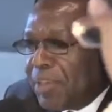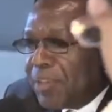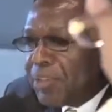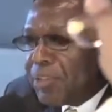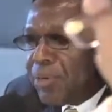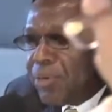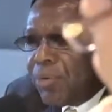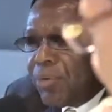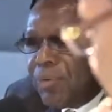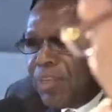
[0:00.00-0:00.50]

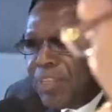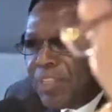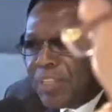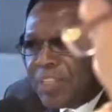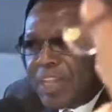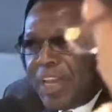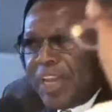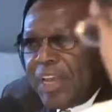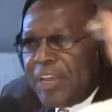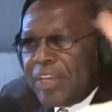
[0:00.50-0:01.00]
So the
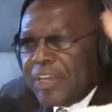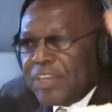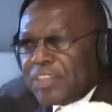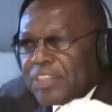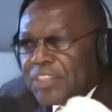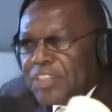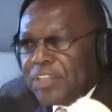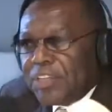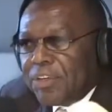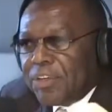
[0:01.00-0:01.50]
standing
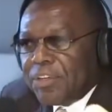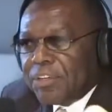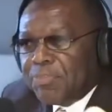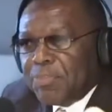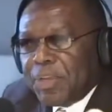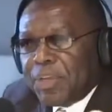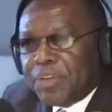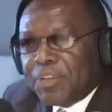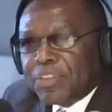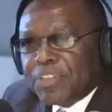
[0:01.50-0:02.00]
still is
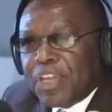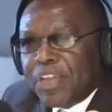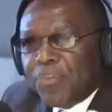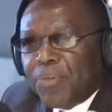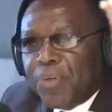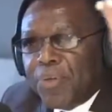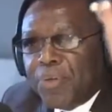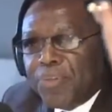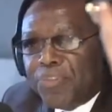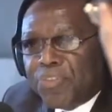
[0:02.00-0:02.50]
because
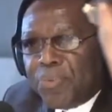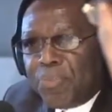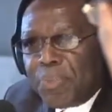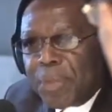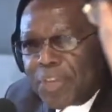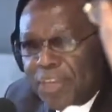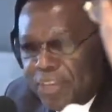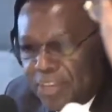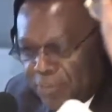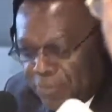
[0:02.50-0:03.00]
they've heard so
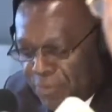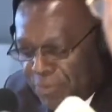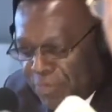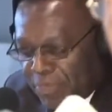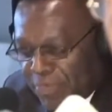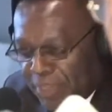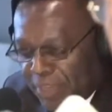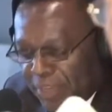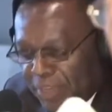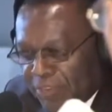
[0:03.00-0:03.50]
many
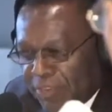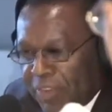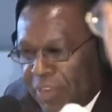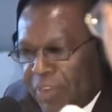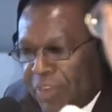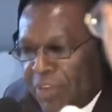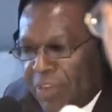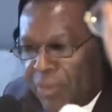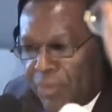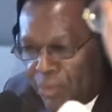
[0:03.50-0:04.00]
different things.
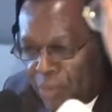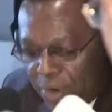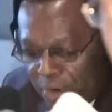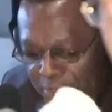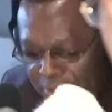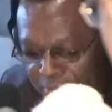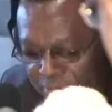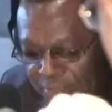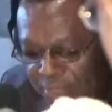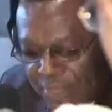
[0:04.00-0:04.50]
One
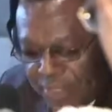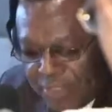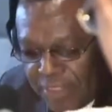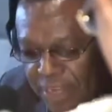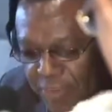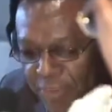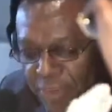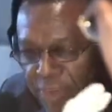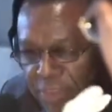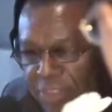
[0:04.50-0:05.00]
of the things
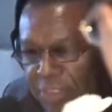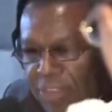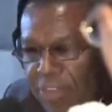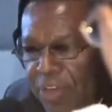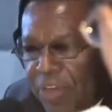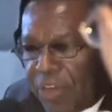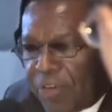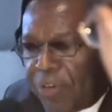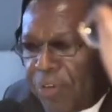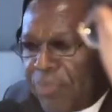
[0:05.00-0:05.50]
I want to
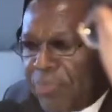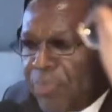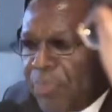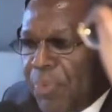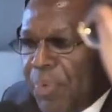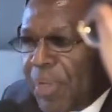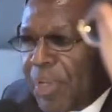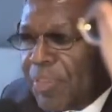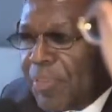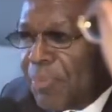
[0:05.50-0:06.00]
start off
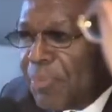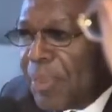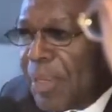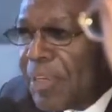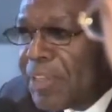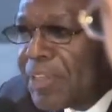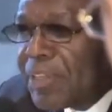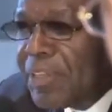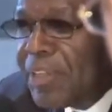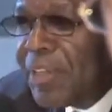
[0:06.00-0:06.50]
where the
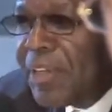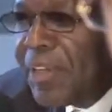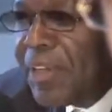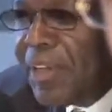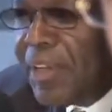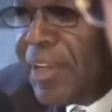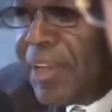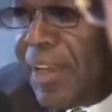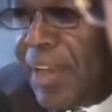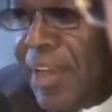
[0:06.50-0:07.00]
minister
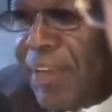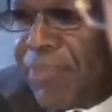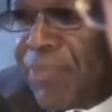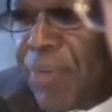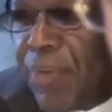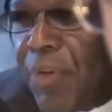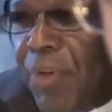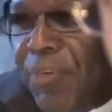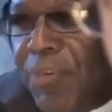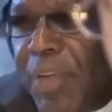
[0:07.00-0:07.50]

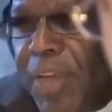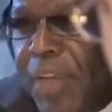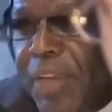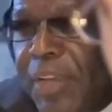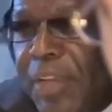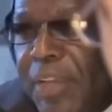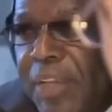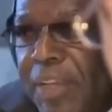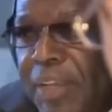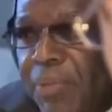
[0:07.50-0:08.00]
left off at,
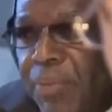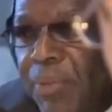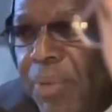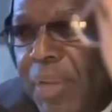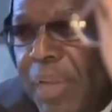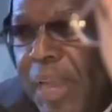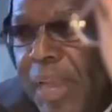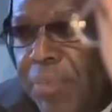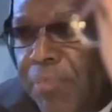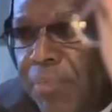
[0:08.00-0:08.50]

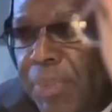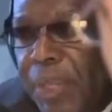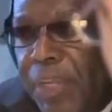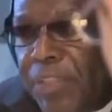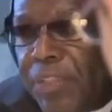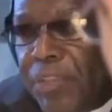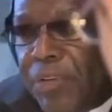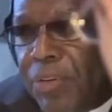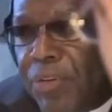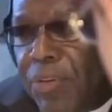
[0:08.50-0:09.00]
when that
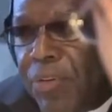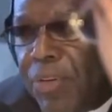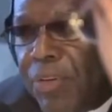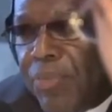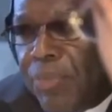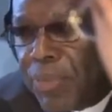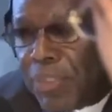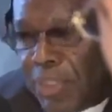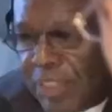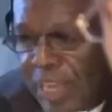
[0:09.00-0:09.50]
peace
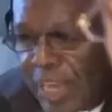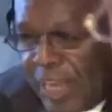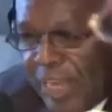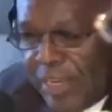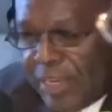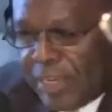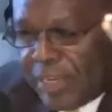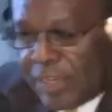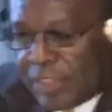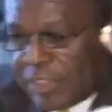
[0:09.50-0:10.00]
accord was
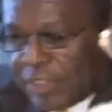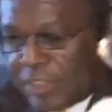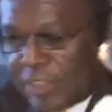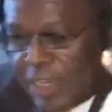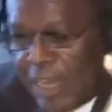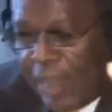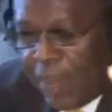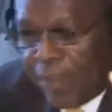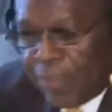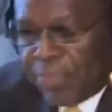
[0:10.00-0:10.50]
signed in the
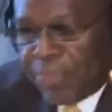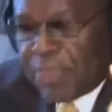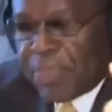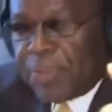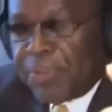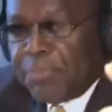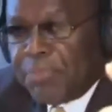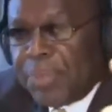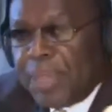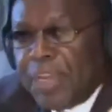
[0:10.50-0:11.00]
South,
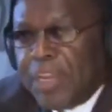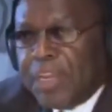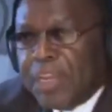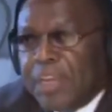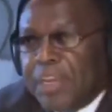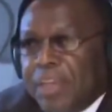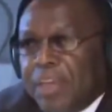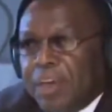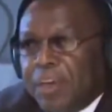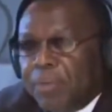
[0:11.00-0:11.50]

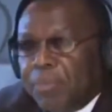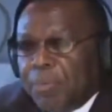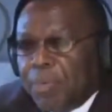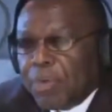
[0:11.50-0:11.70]
immediately